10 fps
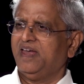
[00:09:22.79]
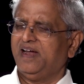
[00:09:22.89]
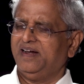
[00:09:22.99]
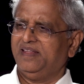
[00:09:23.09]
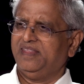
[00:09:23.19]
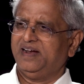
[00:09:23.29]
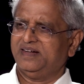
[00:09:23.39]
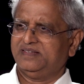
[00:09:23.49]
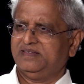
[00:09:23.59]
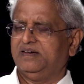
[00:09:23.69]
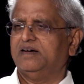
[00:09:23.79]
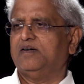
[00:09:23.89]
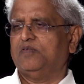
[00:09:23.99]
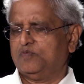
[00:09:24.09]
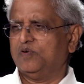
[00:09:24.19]
And that's,
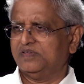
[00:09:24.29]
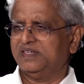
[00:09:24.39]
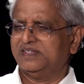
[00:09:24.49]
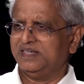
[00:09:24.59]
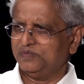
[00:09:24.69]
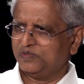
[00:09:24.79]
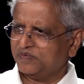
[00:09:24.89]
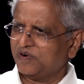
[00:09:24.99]
of course, this seems to have